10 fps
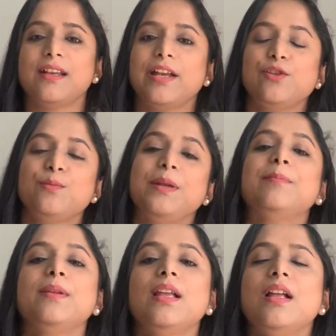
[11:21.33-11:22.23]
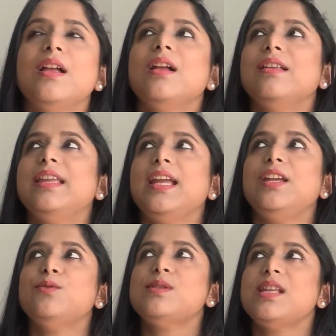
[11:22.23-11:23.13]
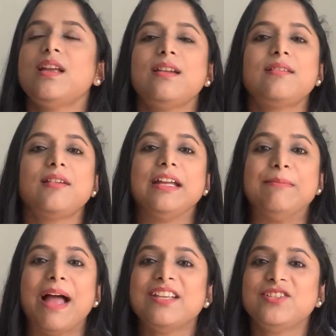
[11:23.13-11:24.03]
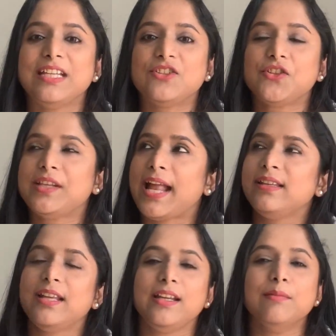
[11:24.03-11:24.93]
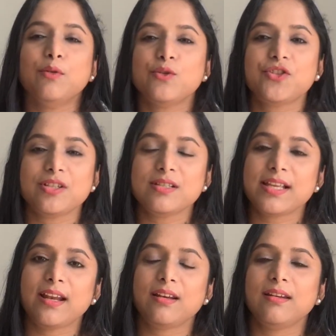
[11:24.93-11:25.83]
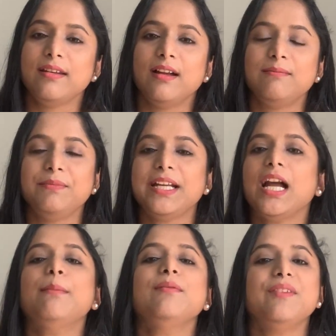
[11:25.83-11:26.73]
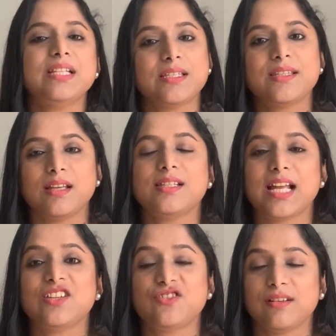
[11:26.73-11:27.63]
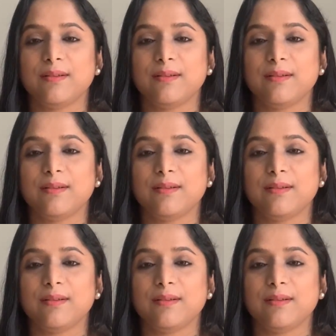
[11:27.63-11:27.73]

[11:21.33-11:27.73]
I don't know, people, they use their imagination and their emotions, and they come up with such